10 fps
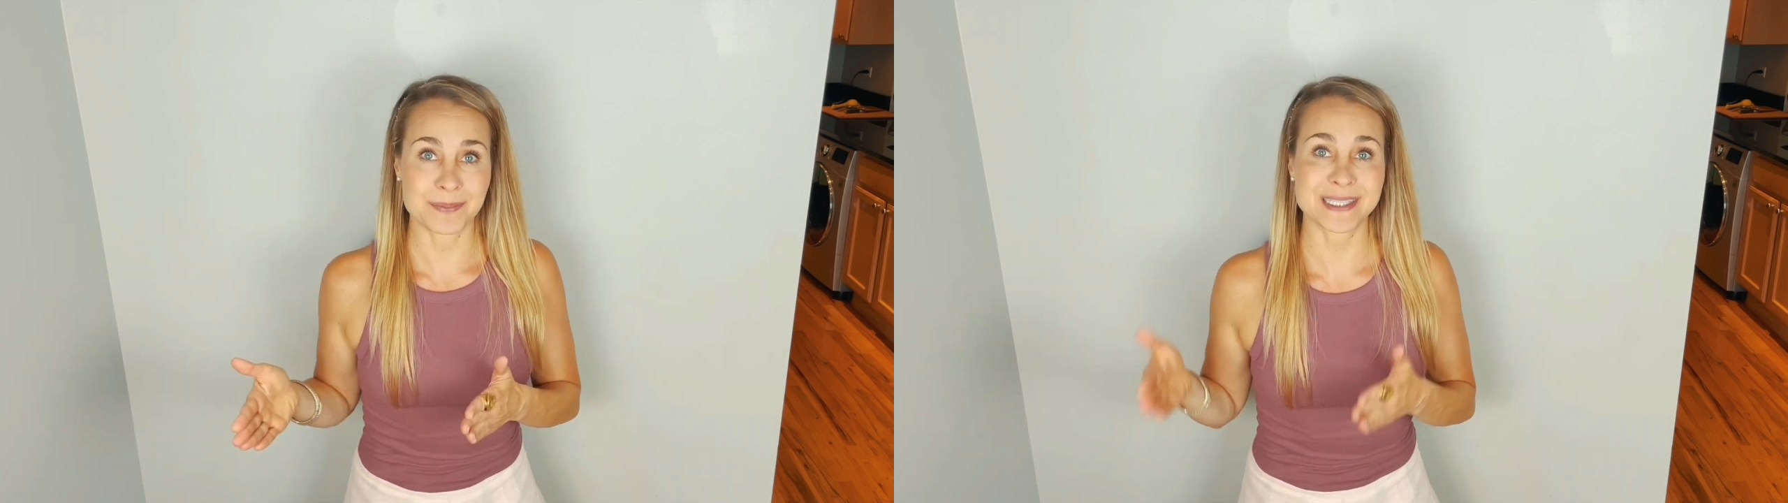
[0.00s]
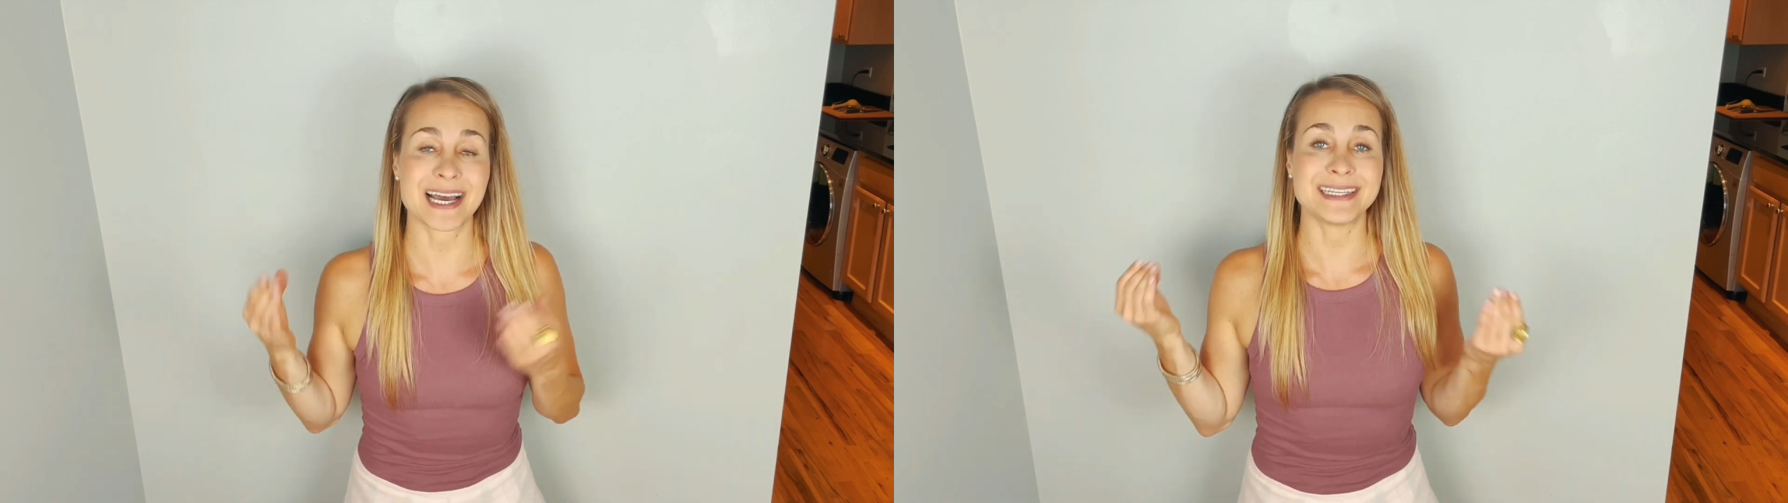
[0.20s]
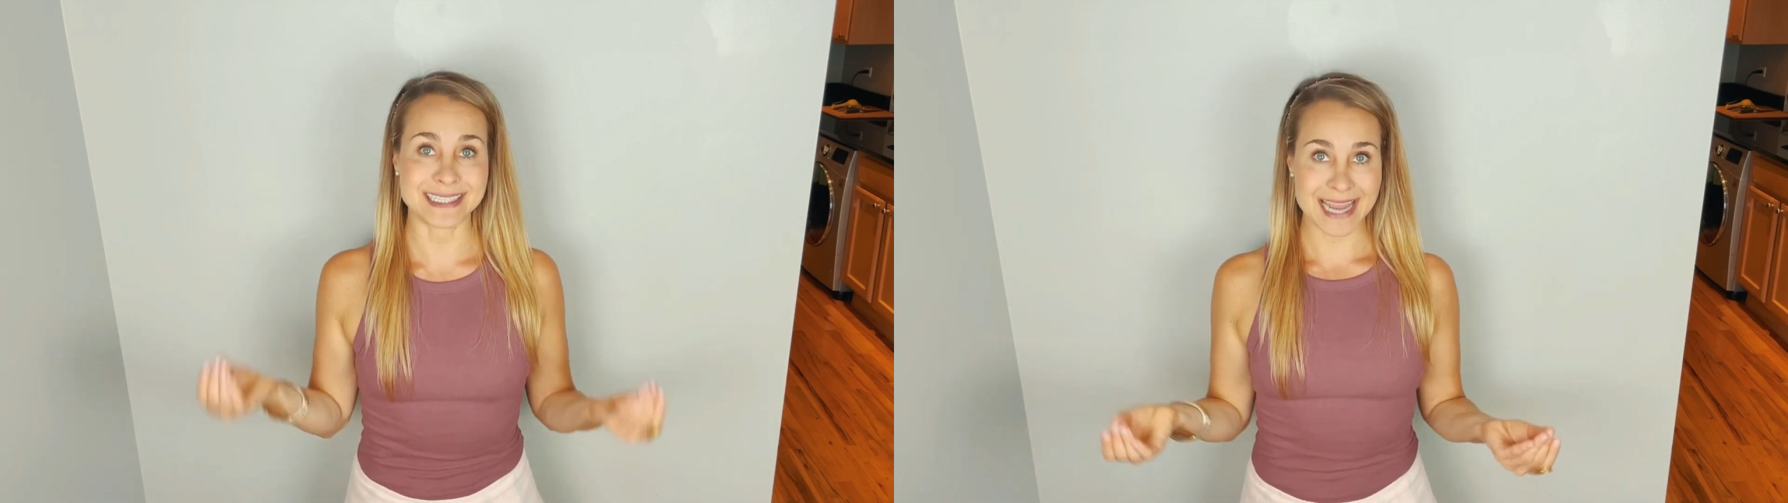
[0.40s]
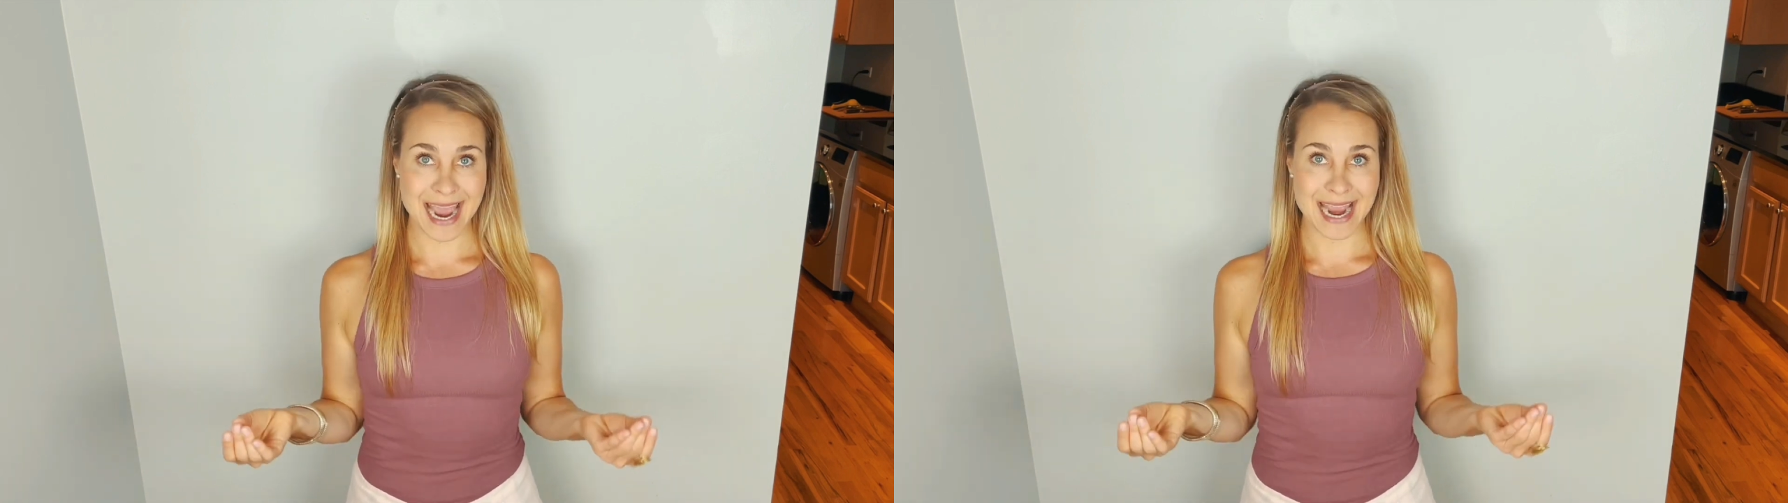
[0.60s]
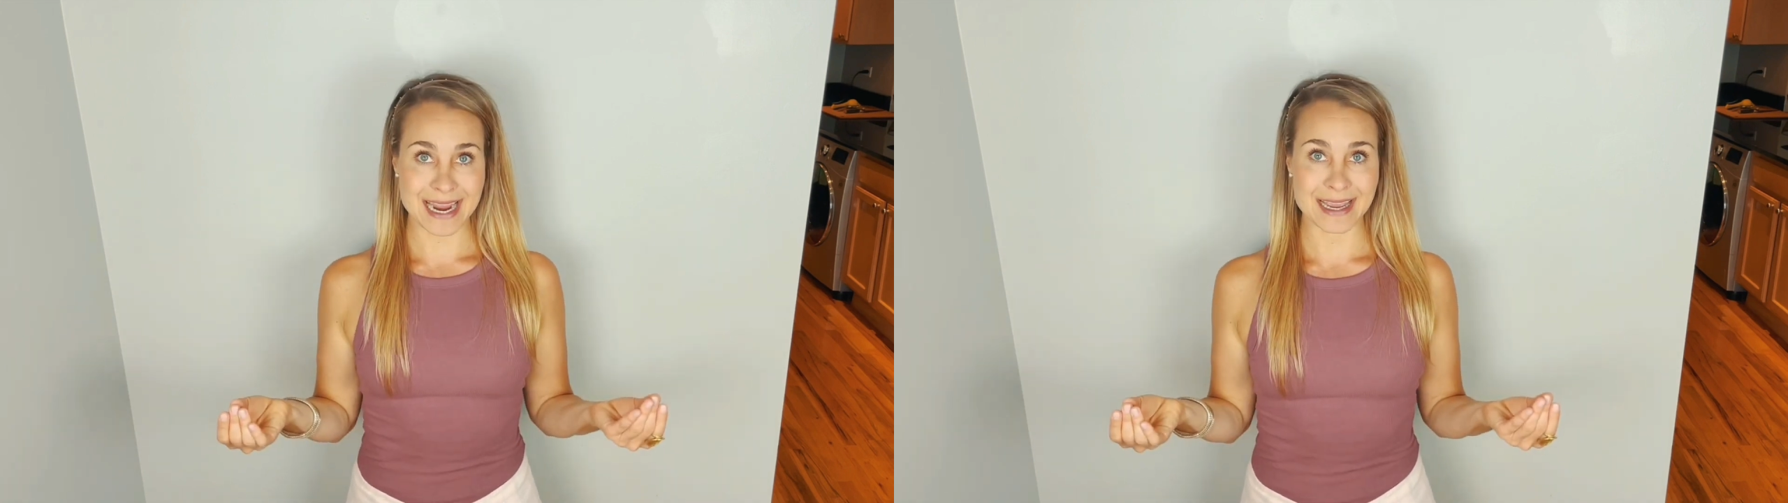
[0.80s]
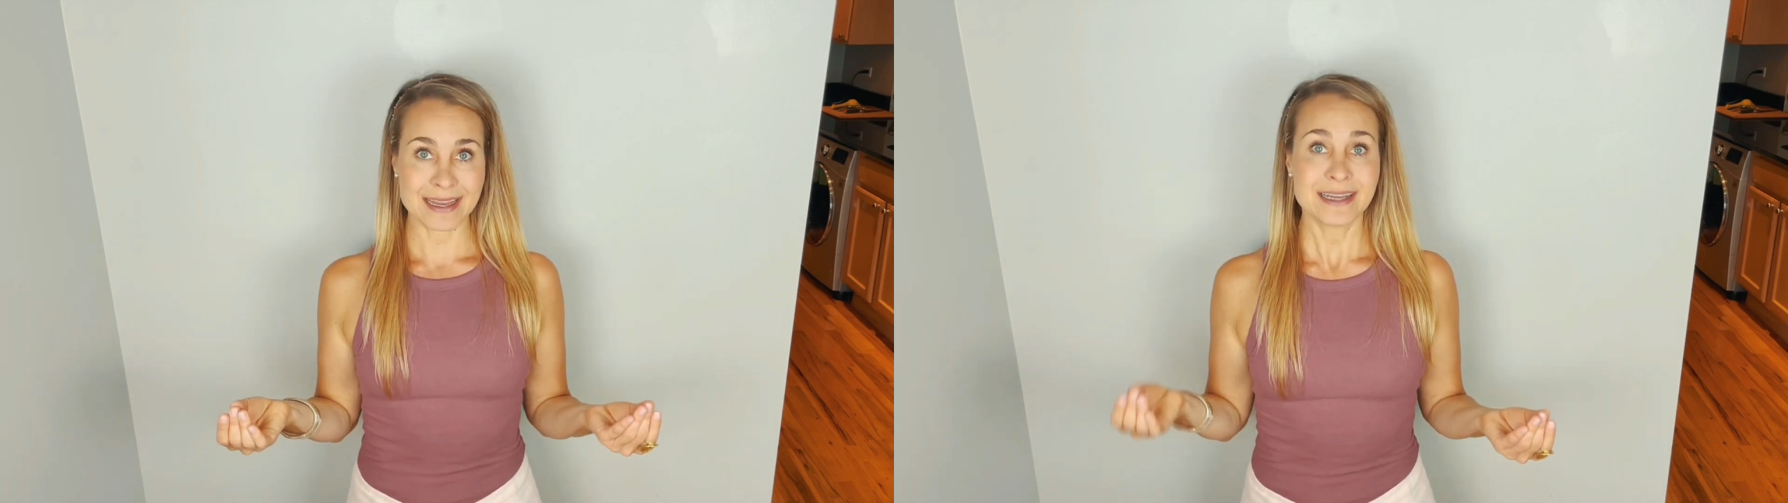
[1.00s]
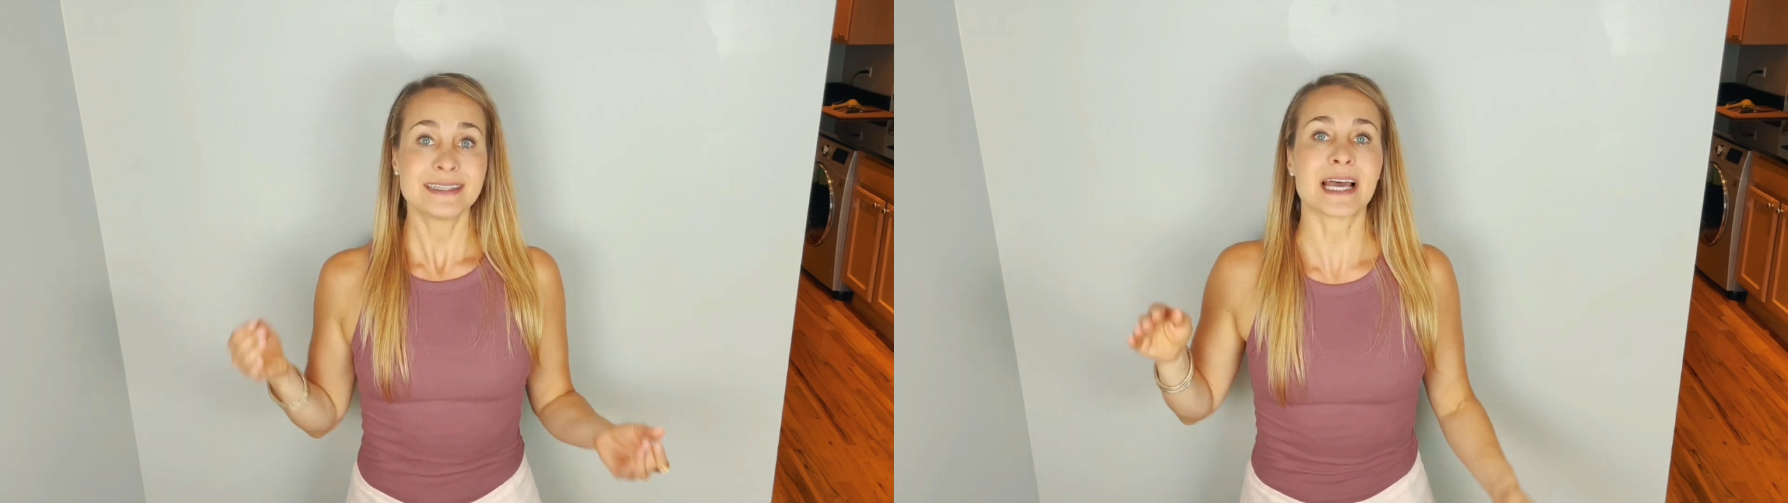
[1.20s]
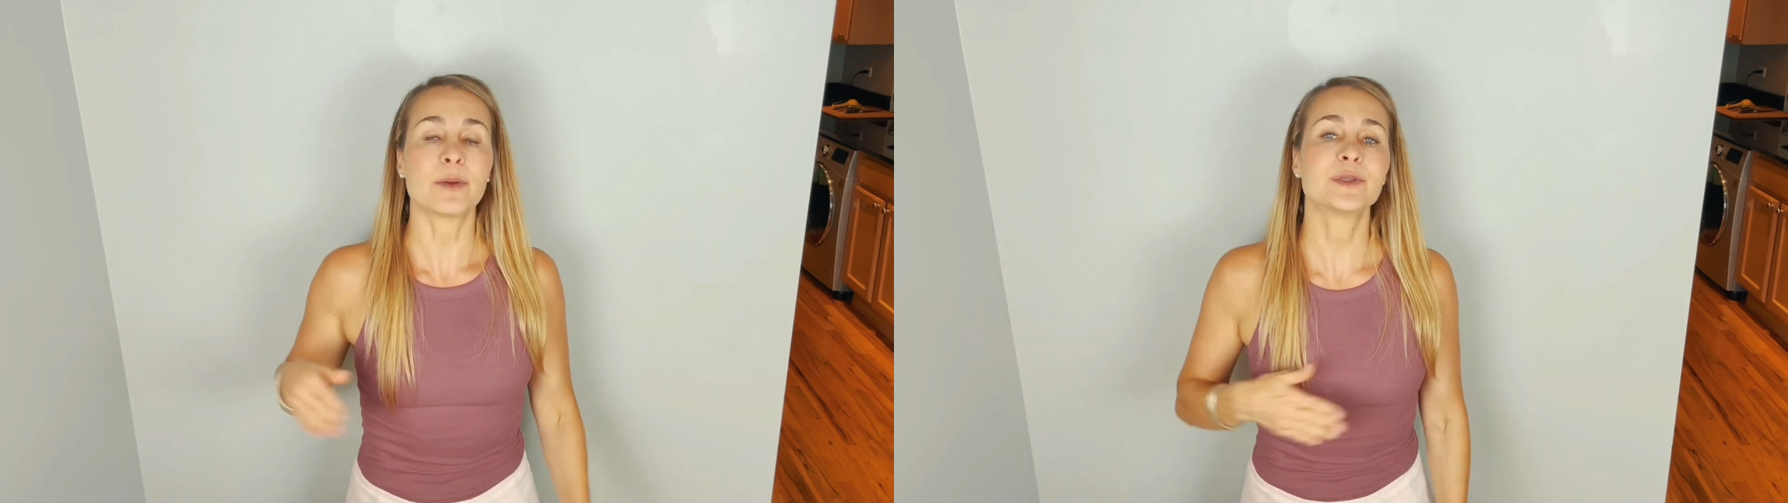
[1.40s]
a day to help